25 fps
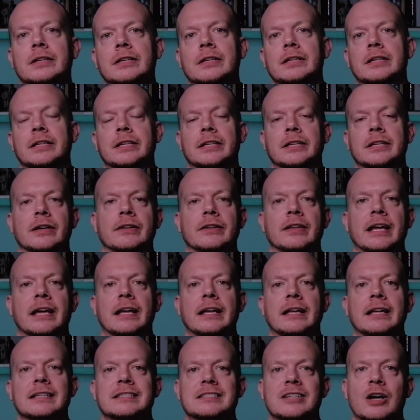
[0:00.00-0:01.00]
you know, that
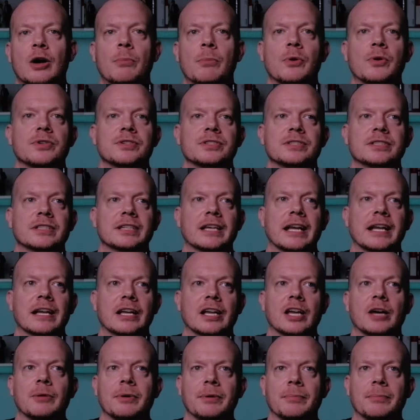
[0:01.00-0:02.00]
it's almost kind of
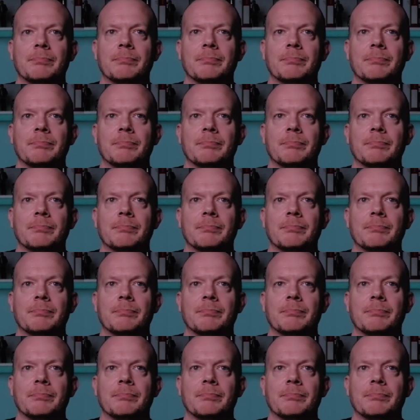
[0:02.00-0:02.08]
coming